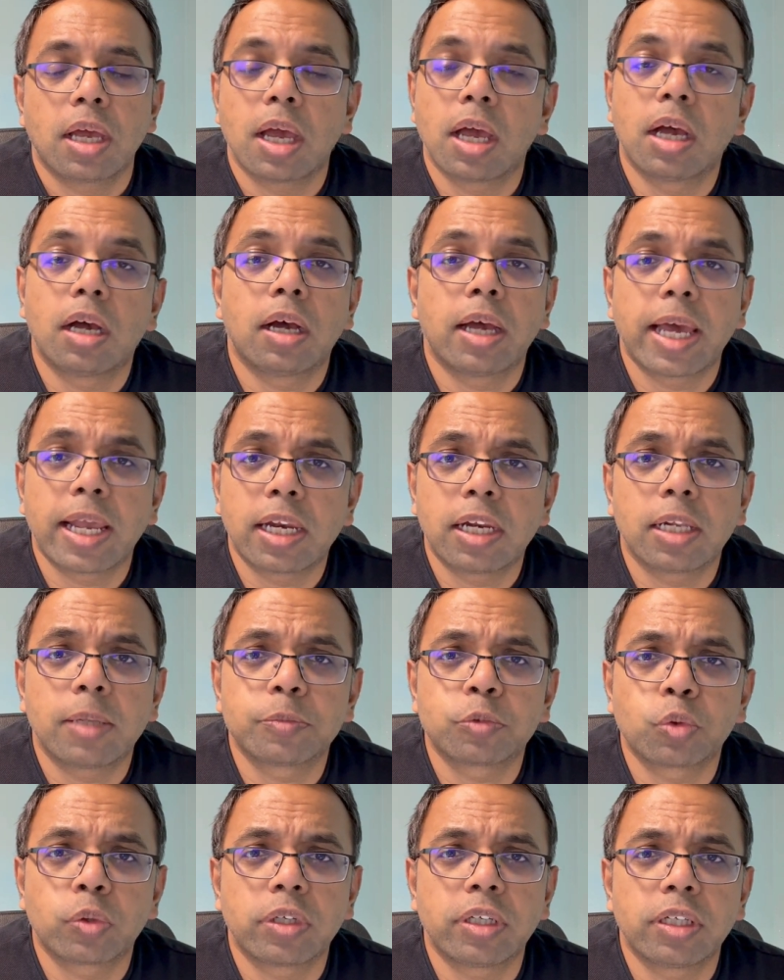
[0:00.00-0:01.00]

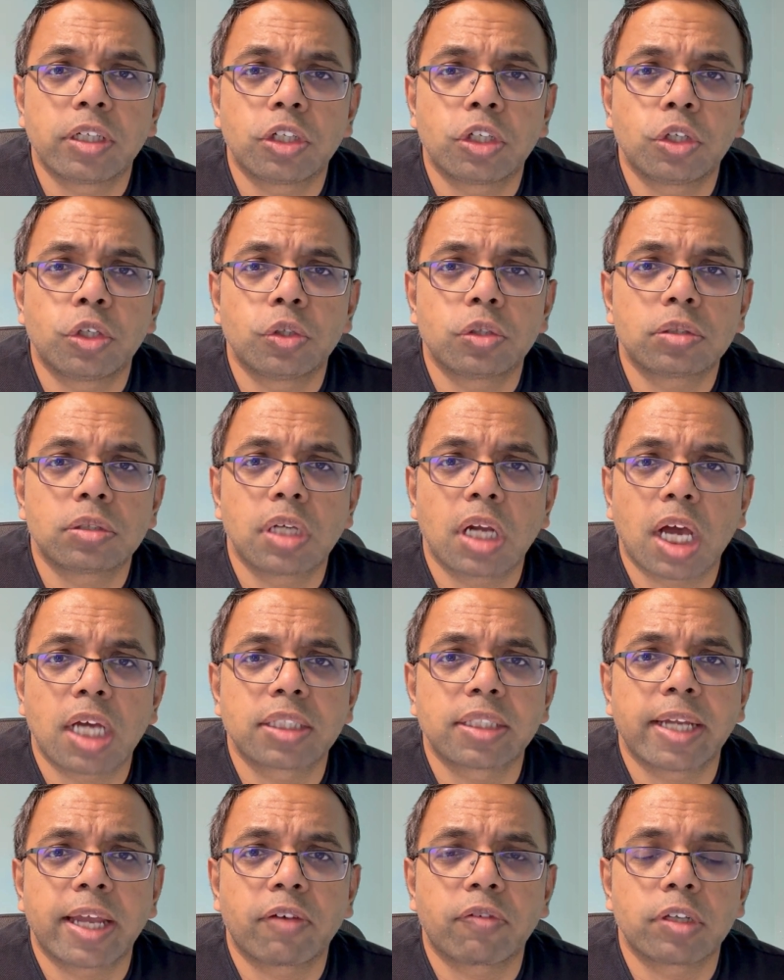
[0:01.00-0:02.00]
LLMs were introduced,
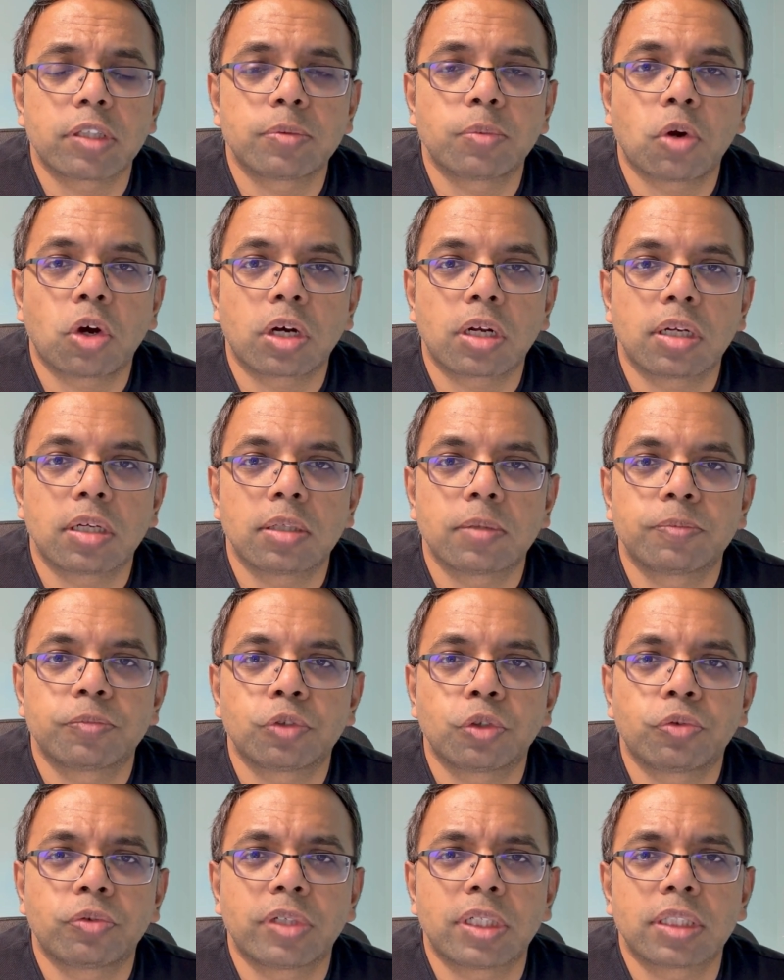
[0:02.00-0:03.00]
large language model.
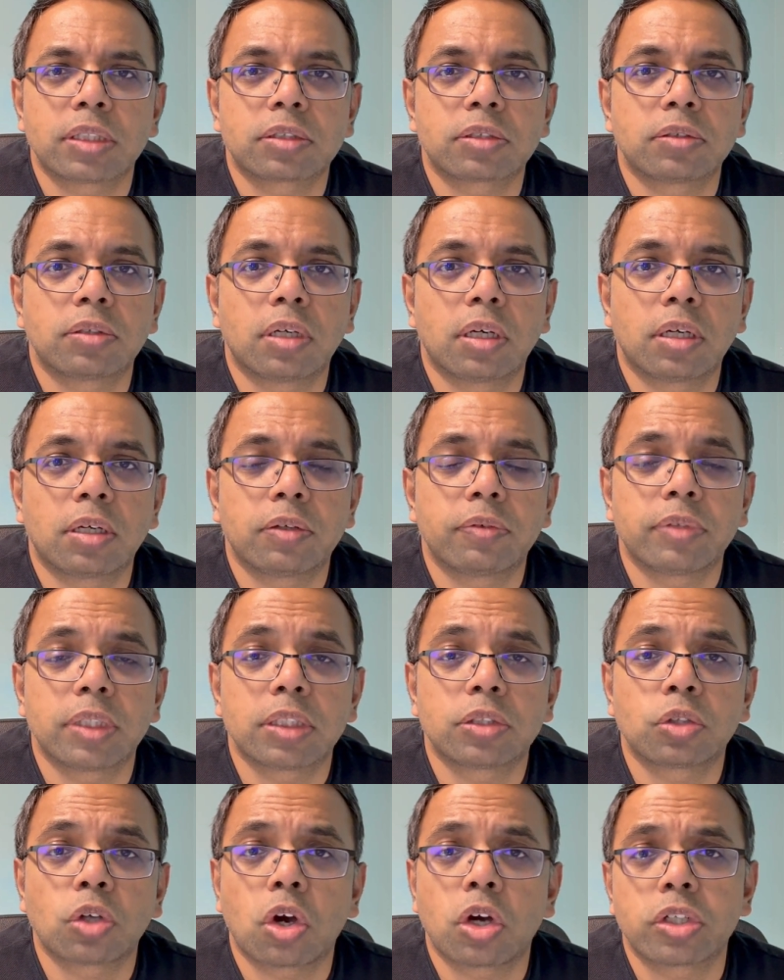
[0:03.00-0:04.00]
So first, we
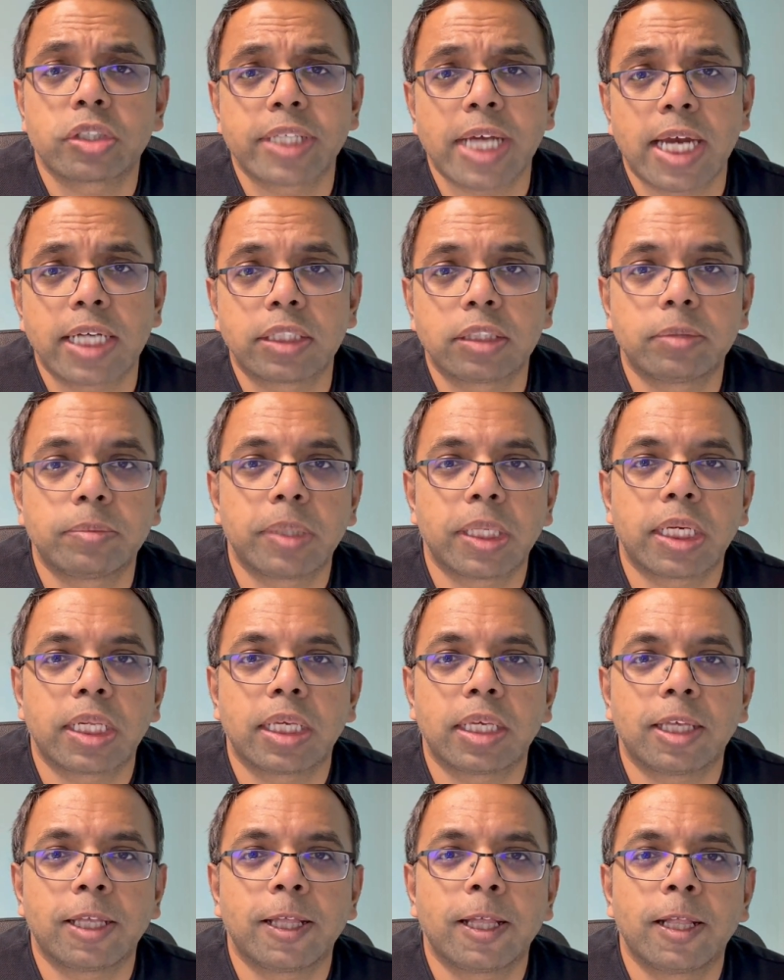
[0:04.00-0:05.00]
saw
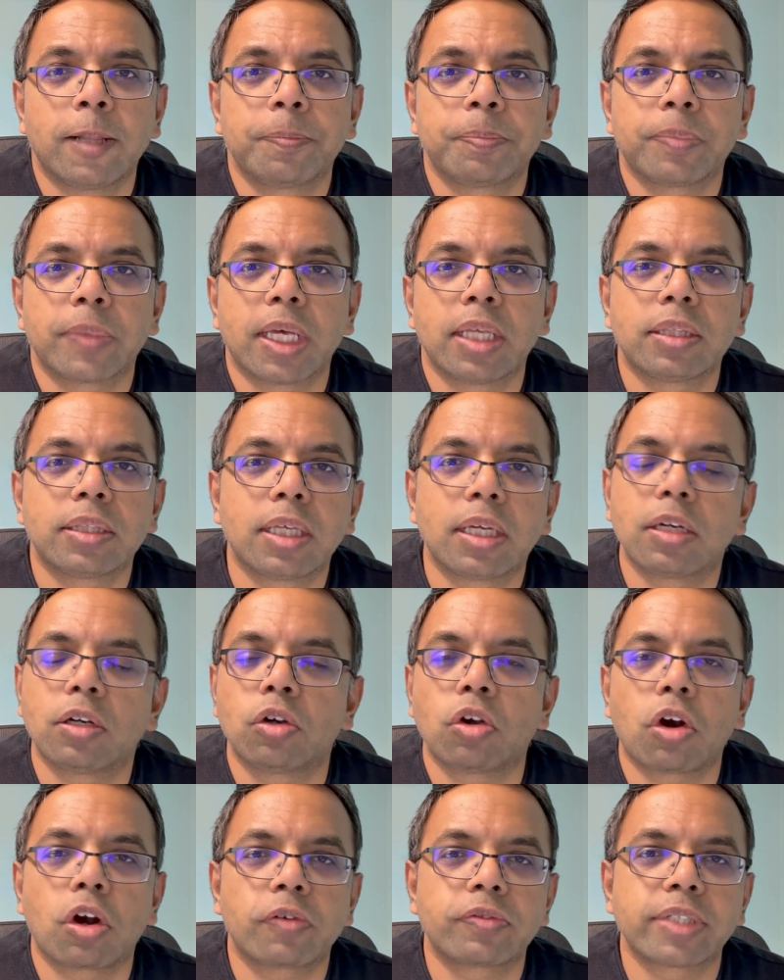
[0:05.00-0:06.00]
ChatGPT, and then a
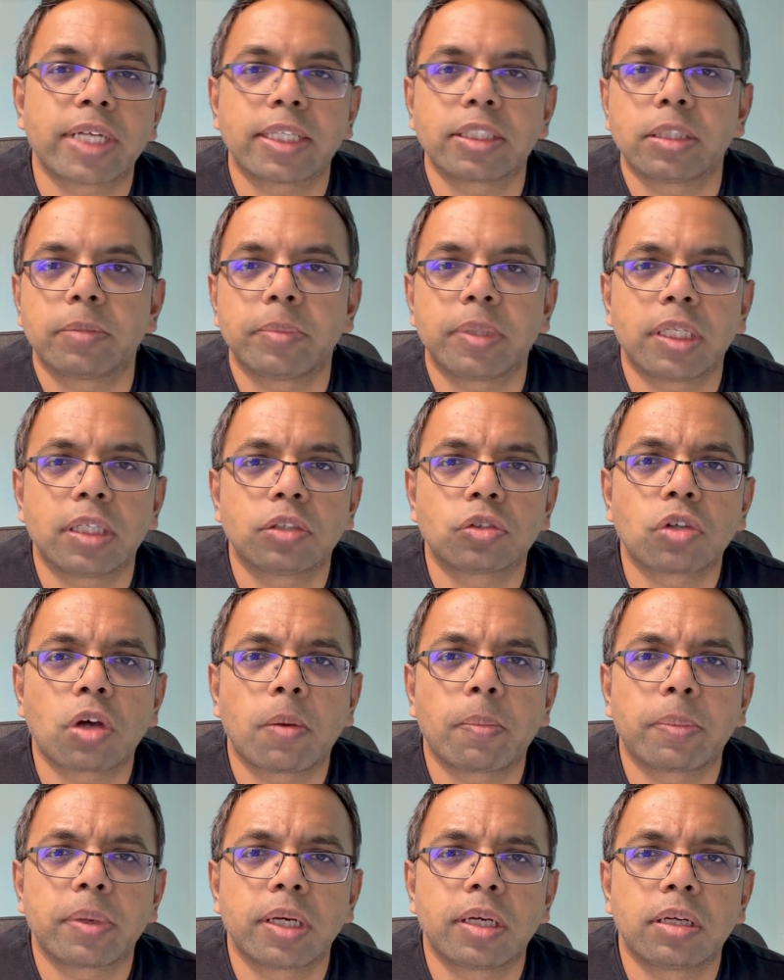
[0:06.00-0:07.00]
lot of ChatGPT's
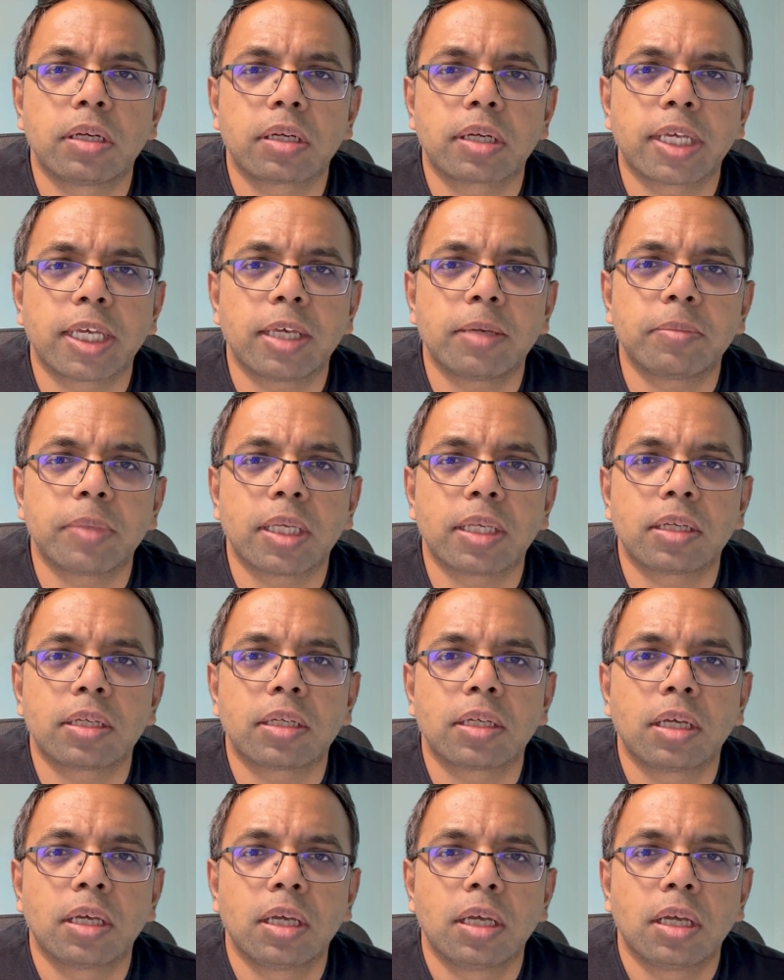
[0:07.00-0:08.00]
competitor came in,
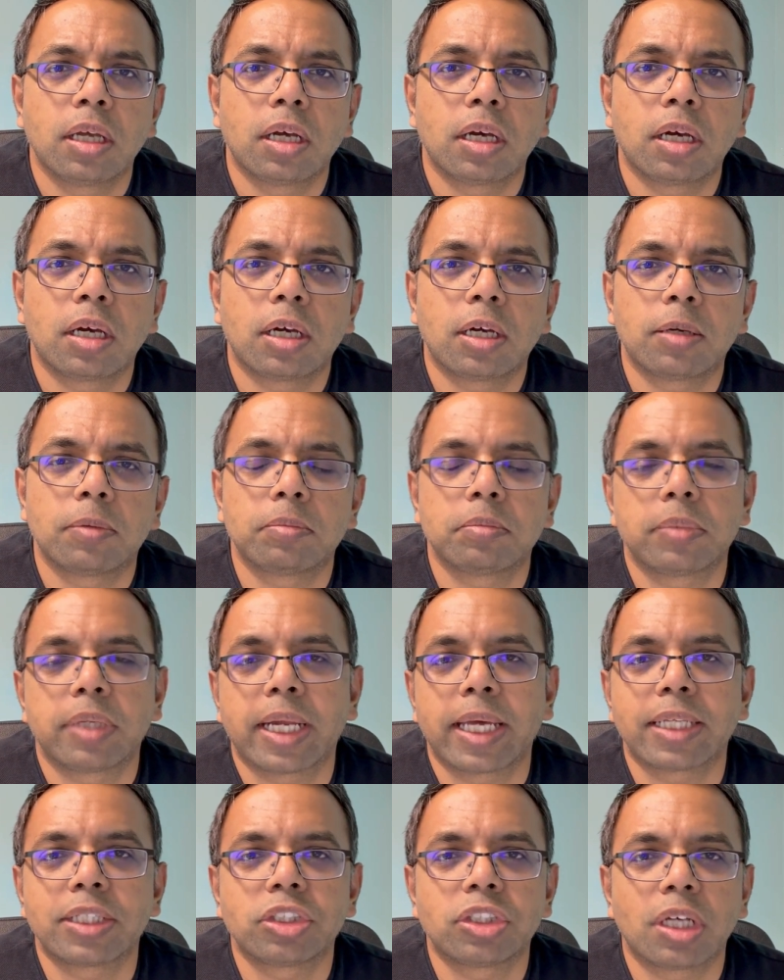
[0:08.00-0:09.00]

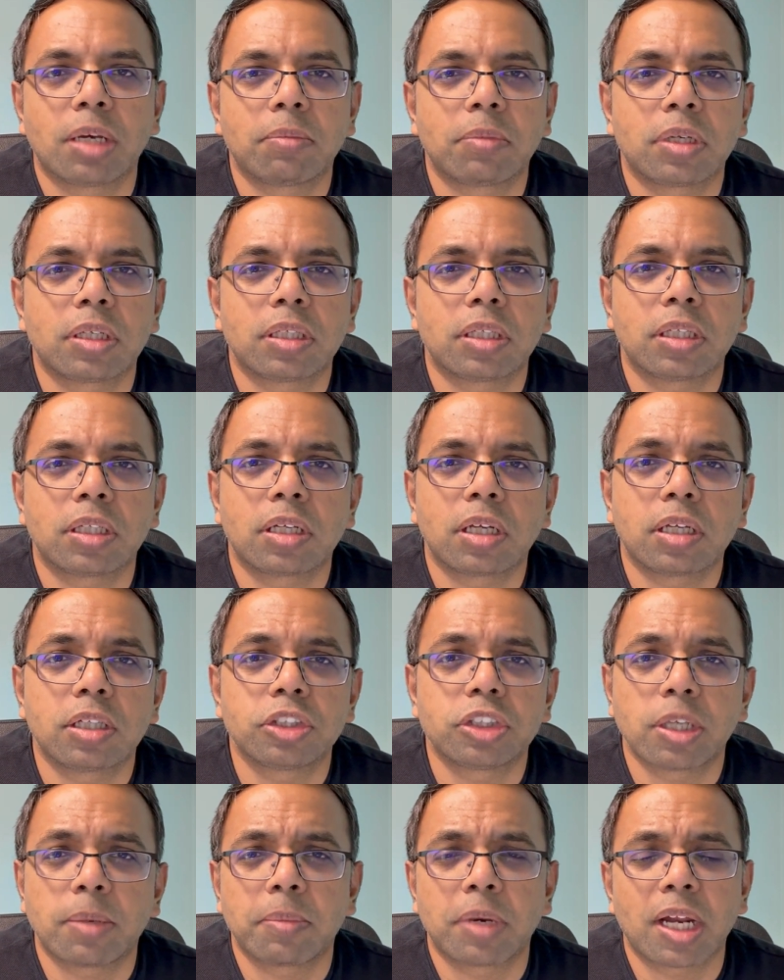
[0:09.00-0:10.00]
like
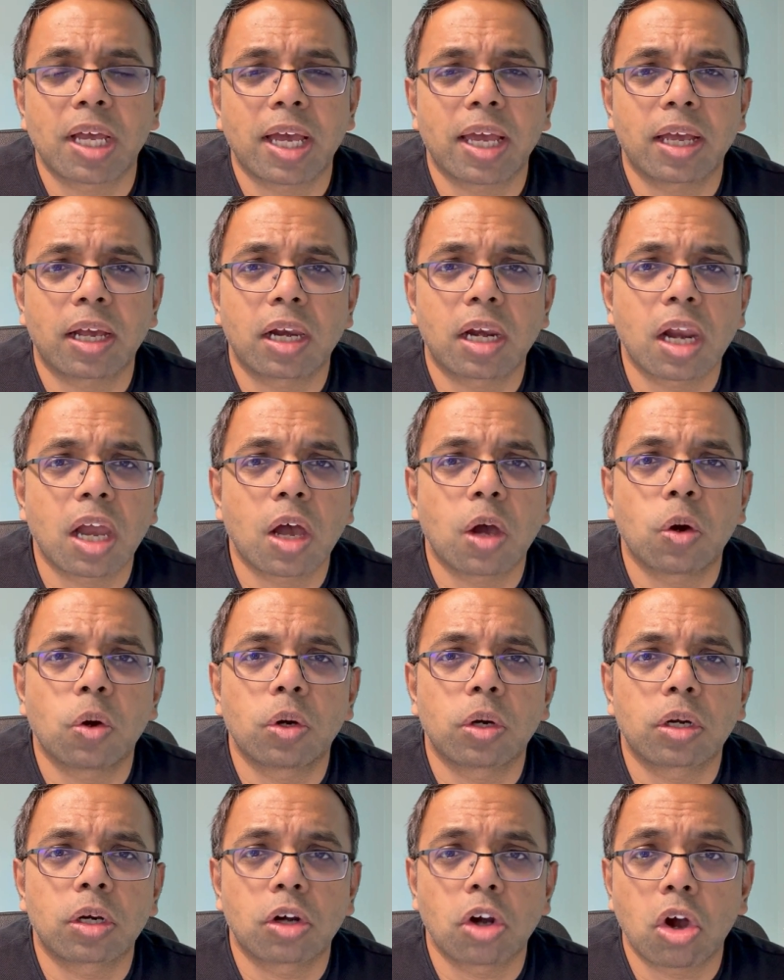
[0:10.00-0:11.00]
Gemini,
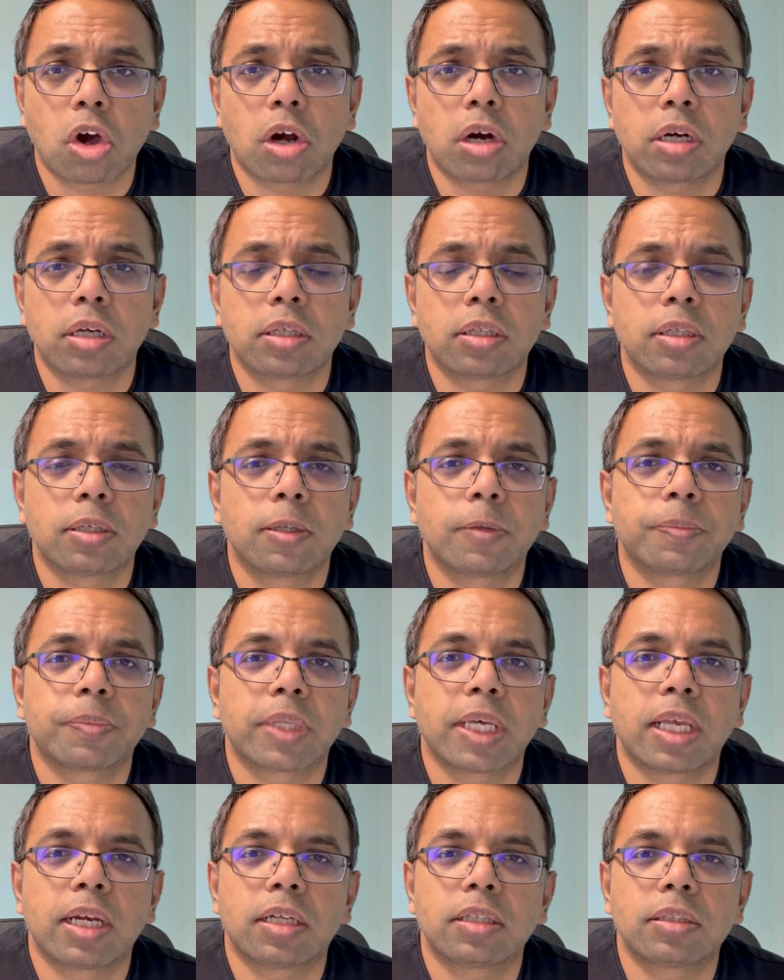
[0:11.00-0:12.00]
Claude,
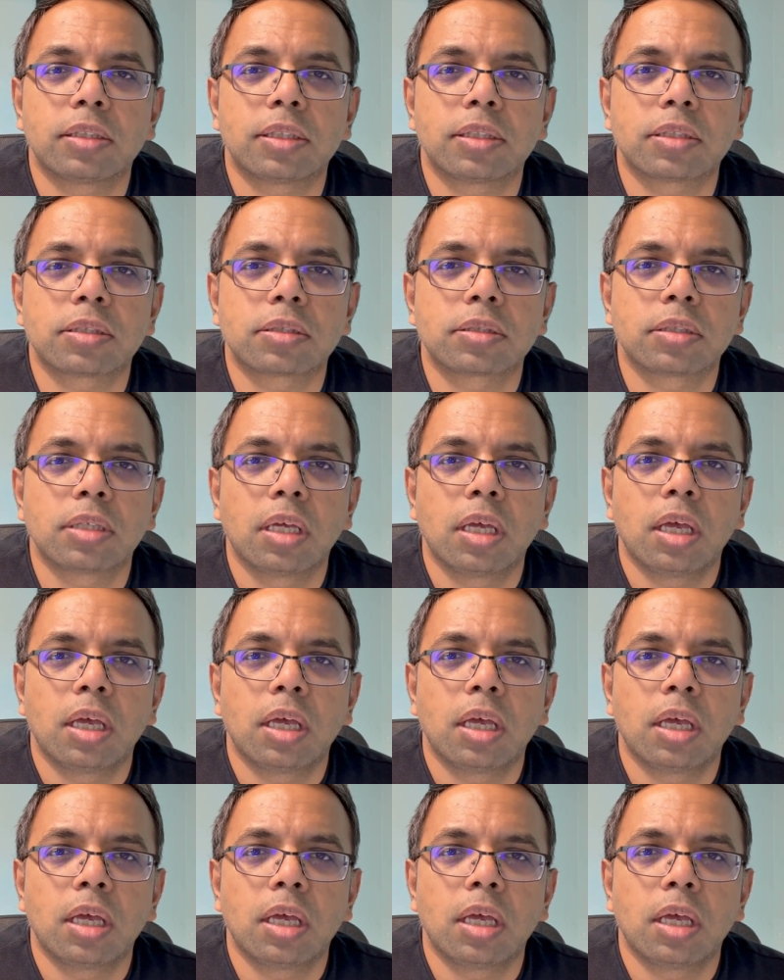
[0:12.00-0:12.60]
and others.